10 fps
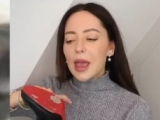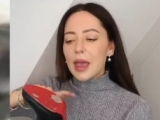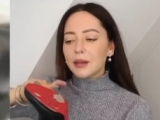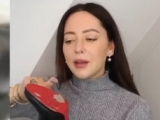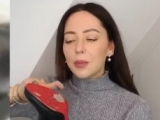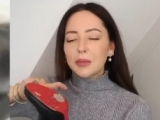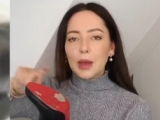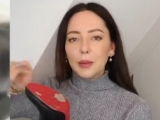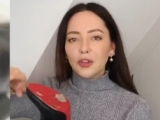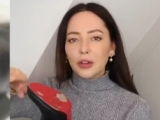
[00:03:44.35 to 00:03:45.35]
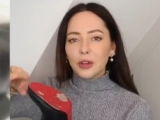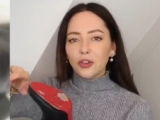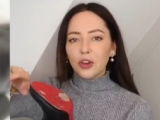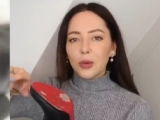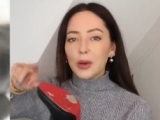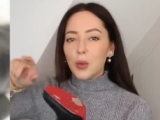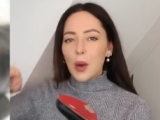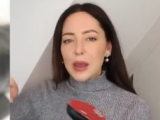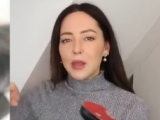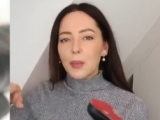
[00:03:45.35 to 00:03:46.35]
end up damaging the shoe in a
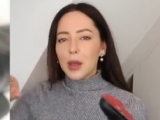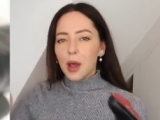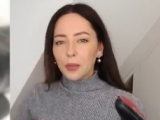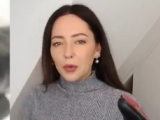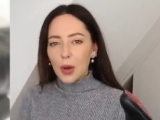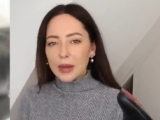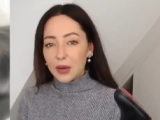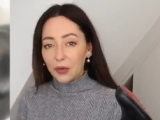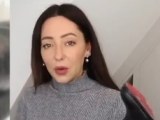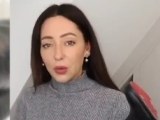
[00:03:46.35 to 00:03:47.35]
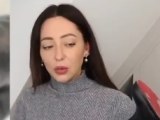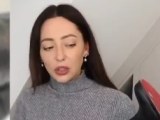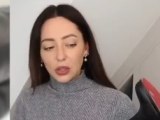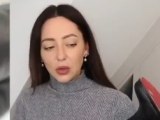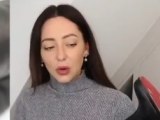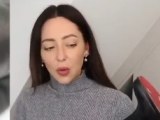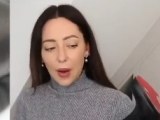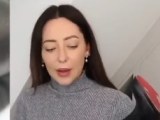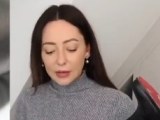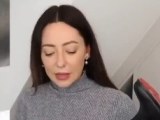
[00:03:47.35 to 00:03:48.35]
way that becomes quite difficult to
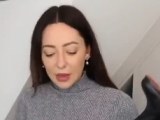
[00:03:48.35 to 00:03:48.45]
correct.